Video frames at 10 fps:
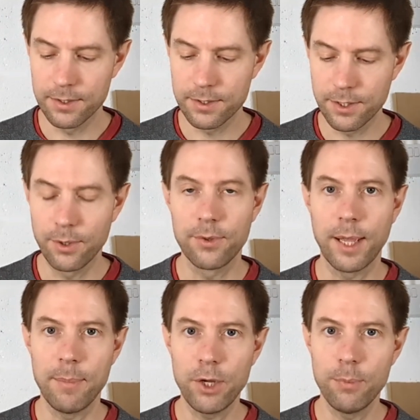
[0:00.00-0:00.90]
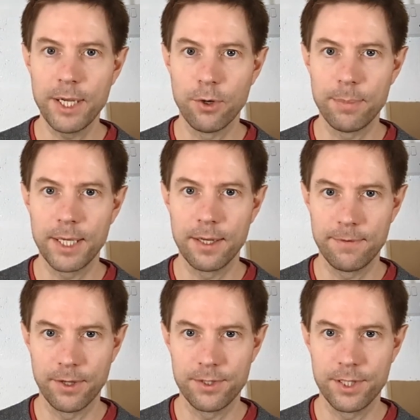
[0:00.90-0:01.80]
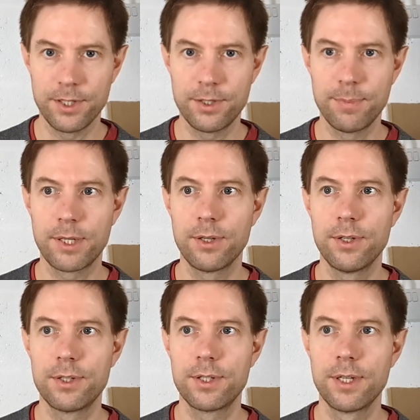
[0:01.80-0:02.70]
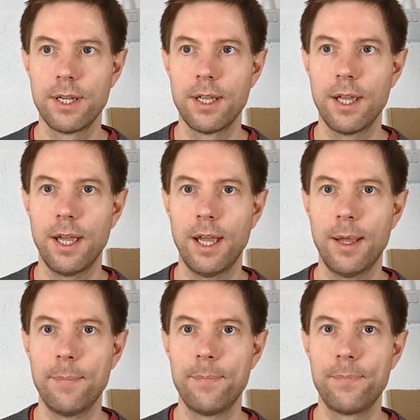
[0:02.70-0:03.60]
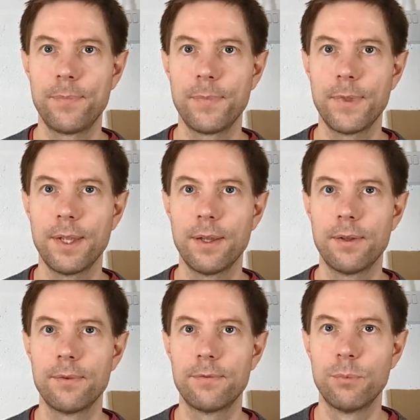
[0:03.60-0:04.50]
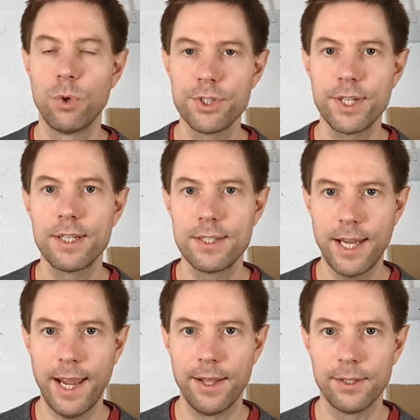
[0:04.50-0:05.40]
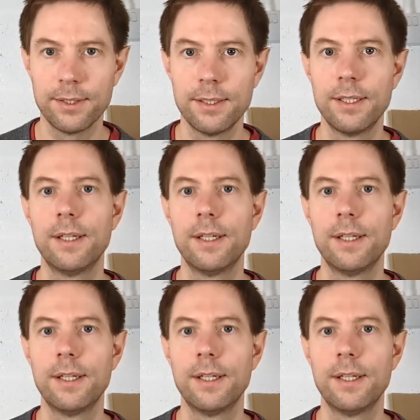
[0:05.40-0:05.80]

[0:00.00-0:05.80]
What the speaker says: So that may or may not be an advantage, because from what I can tell,